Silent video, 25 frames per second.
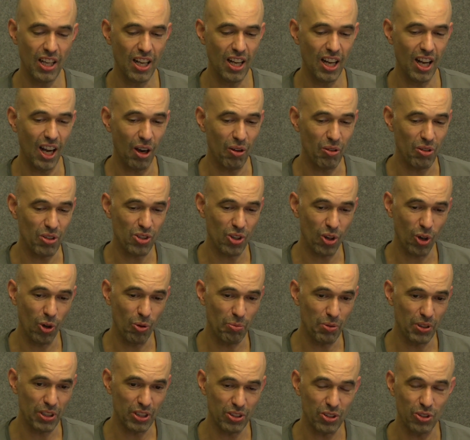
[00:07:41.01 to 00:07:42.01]
I was
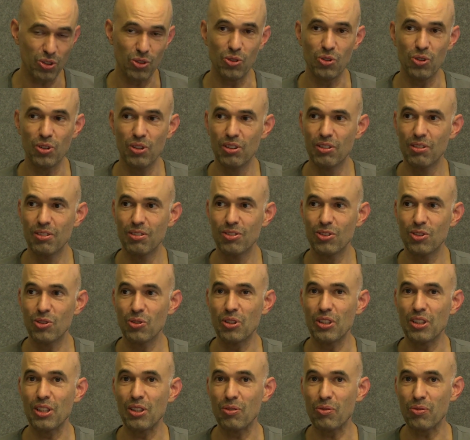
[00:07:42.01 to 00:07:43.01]
hoping to do
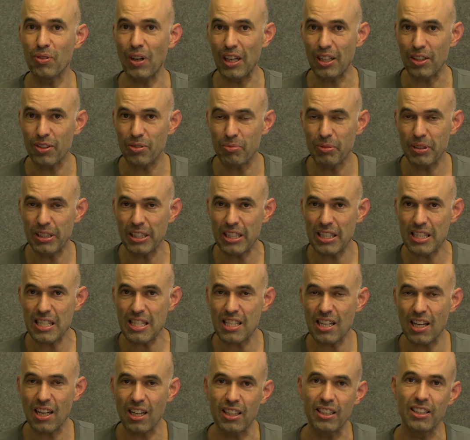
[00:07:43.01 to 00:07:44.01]
it in 5 minutes.
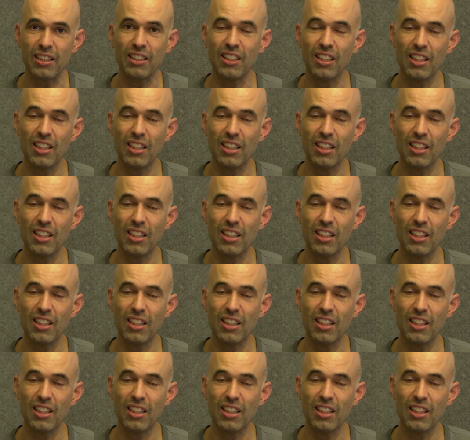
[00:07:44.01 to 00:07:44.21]
I